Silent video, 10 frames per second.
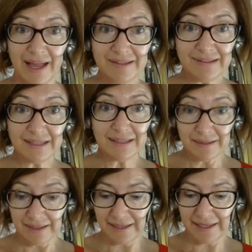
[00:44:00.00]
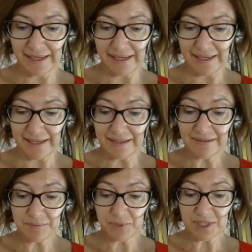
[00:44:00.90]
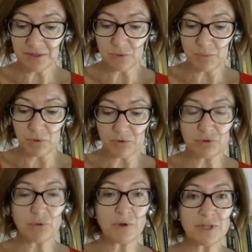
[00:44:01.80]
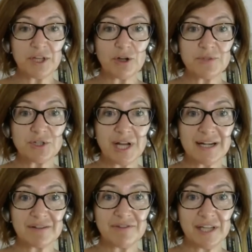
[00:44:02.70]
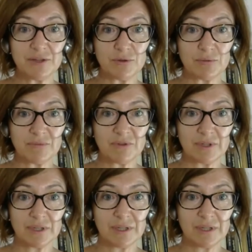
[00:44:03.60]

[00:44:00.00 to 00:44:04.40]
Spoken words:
I think it's important to move to multi-optional referendums.